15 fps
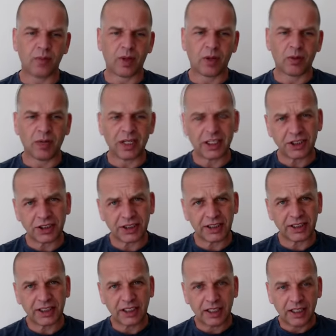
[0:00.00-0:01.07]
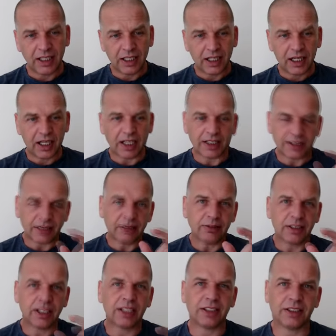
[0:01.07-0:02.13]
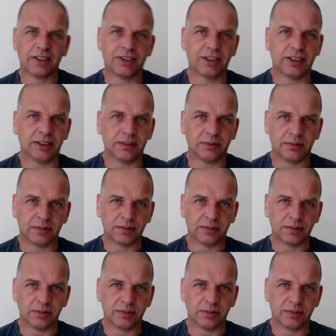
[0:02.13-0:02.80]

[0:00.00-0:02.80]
Well, actually, I don't like the term